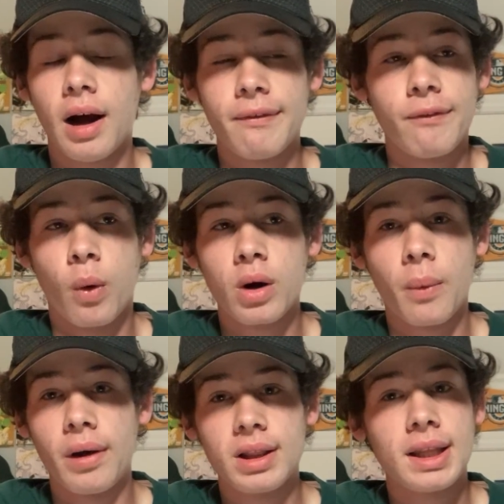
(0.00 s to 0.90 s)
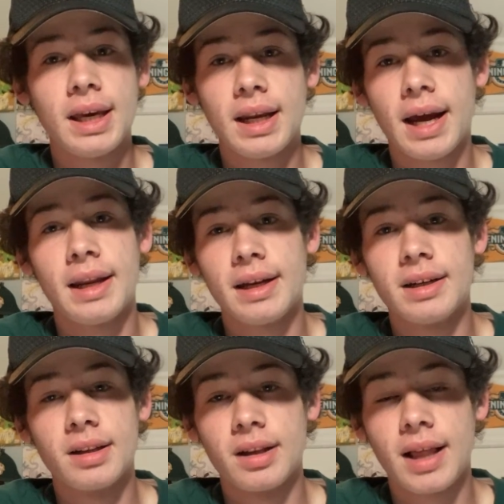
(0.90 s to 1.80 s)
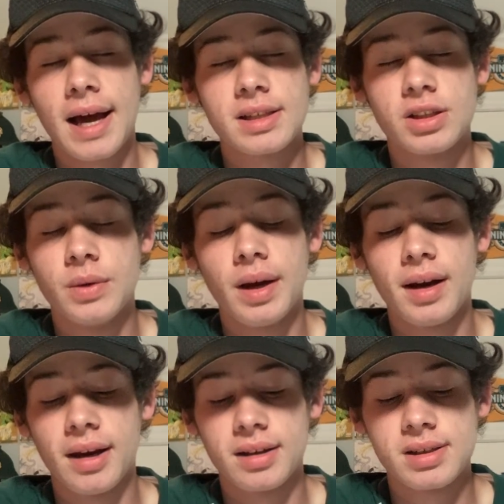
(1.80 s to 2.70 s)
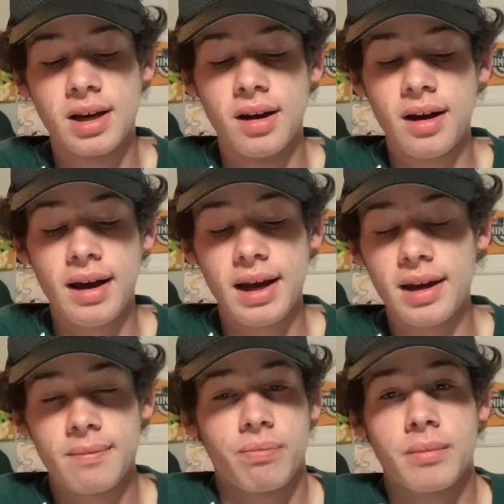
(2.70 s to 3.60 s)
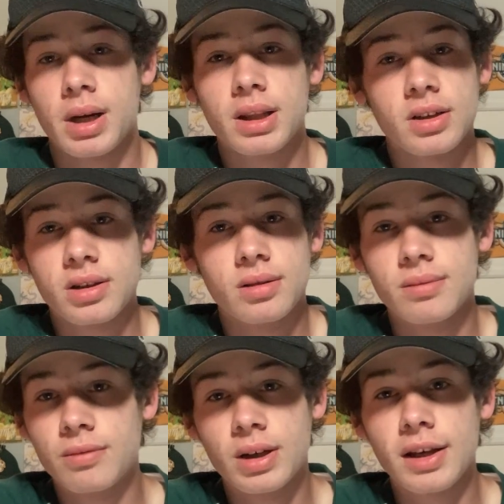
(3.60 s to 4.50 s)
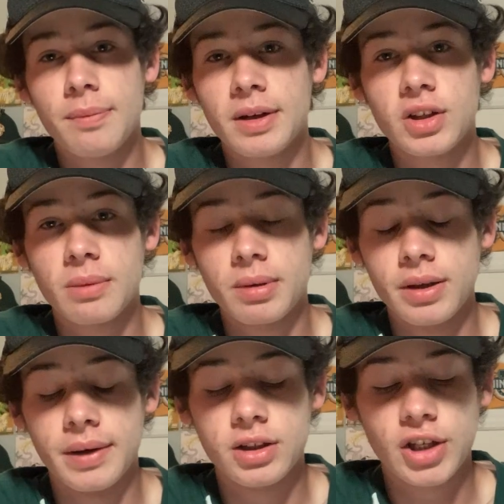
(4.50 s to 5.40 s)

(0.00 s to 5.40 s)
a four to one lead heading into the last two innings, and their relief pitching blew it.